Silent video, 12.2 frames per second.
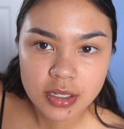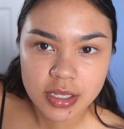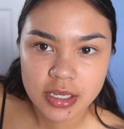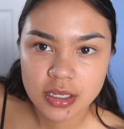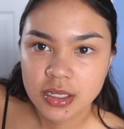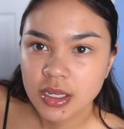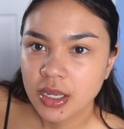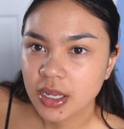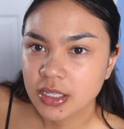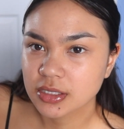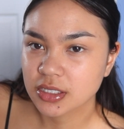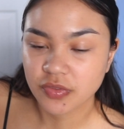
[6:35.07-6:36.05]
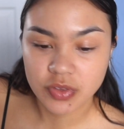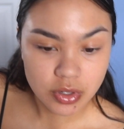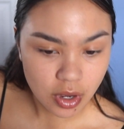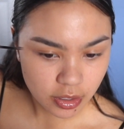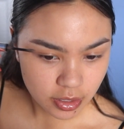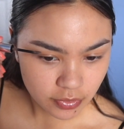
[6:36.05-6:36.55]
Like it's definitely
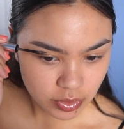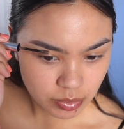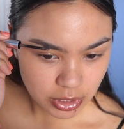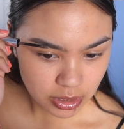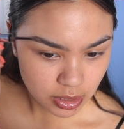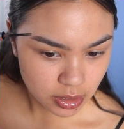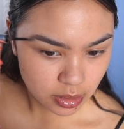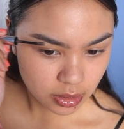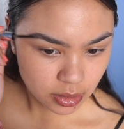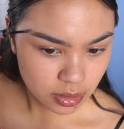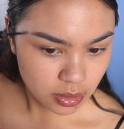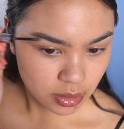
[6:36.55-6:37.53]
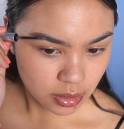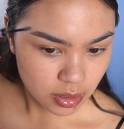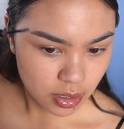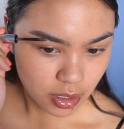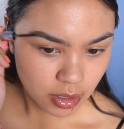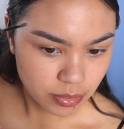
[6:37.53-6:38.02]
not giving me
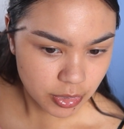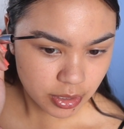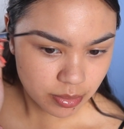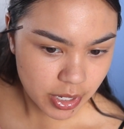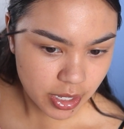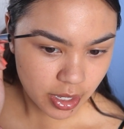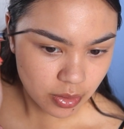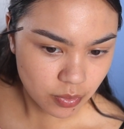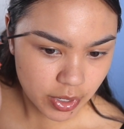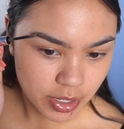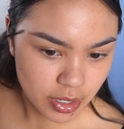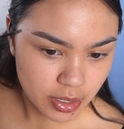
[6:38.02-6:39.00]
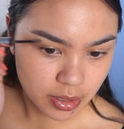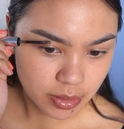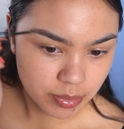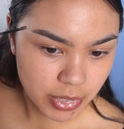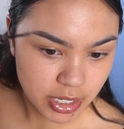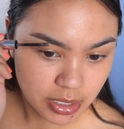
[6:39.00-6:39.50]
like my my
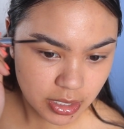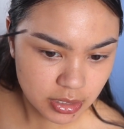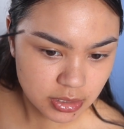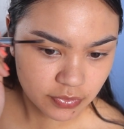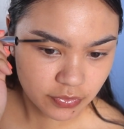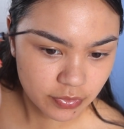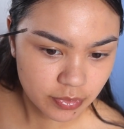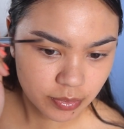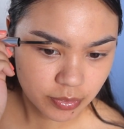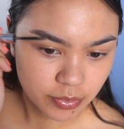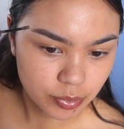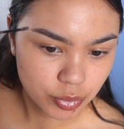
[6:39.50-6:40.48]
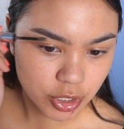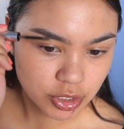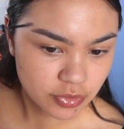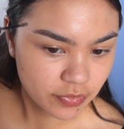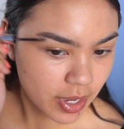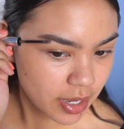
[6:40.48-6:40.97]
NYX
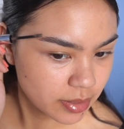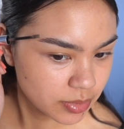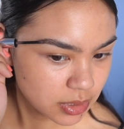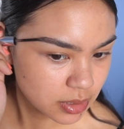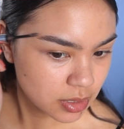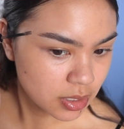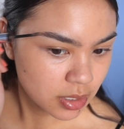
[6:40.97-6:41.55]
brush vibes.